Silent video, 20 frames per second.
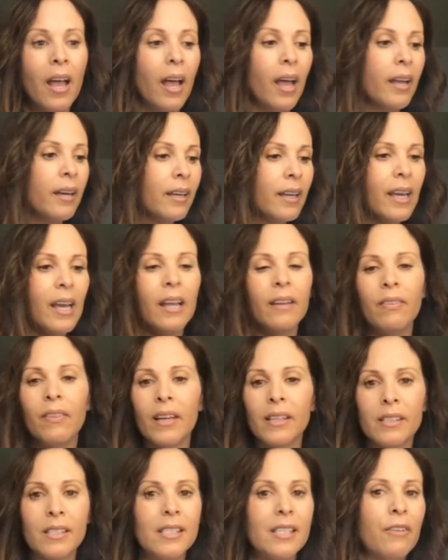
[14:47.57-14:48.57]
And again,
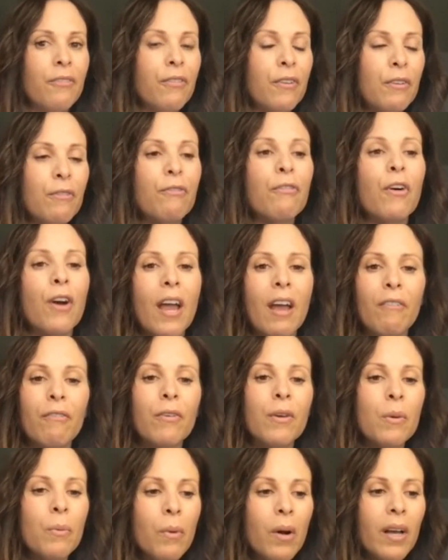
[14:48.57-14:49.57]
that's different for
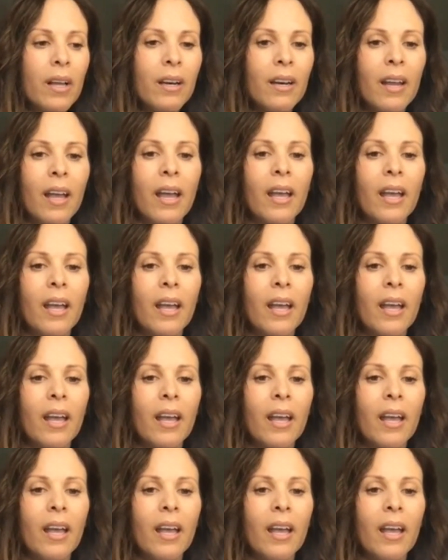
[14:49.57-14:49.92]
everyone.